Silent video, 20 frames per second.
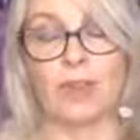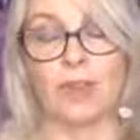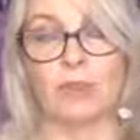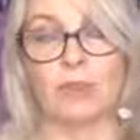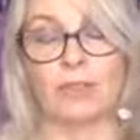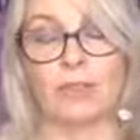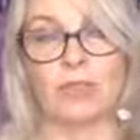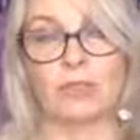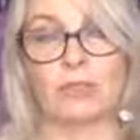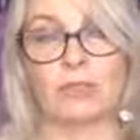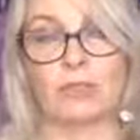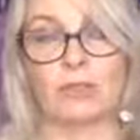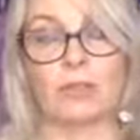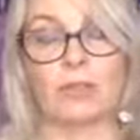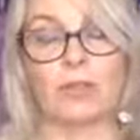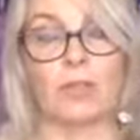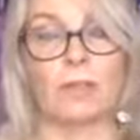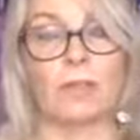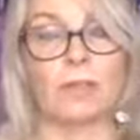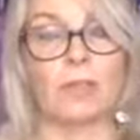that
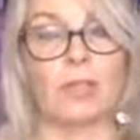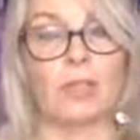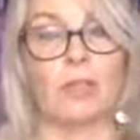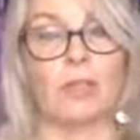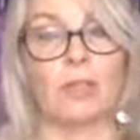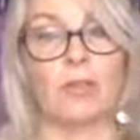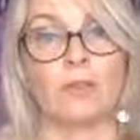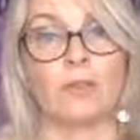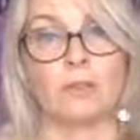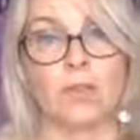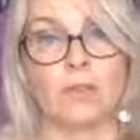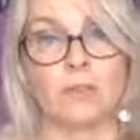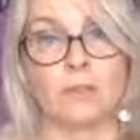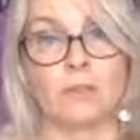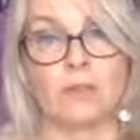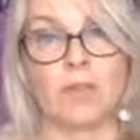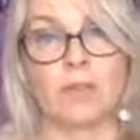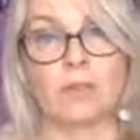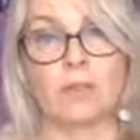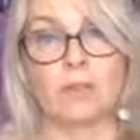obstacle, you've
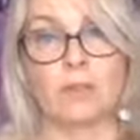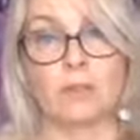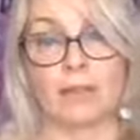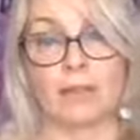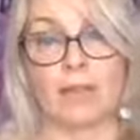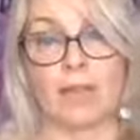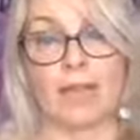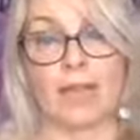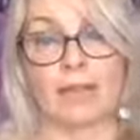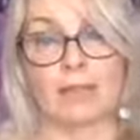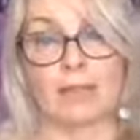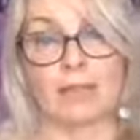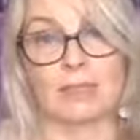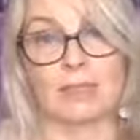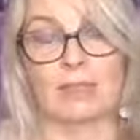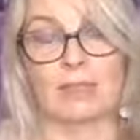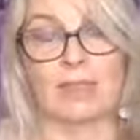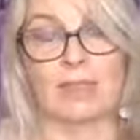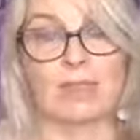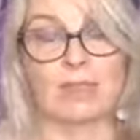sometimes got to act
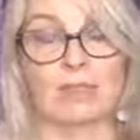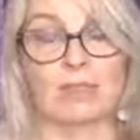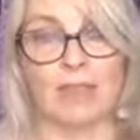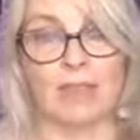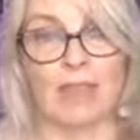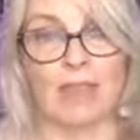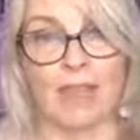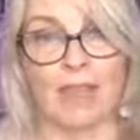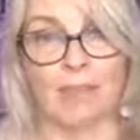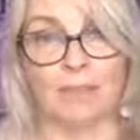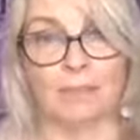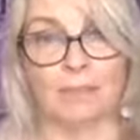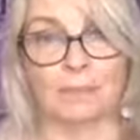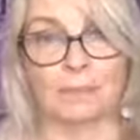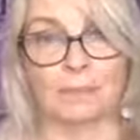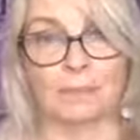as if it's not there.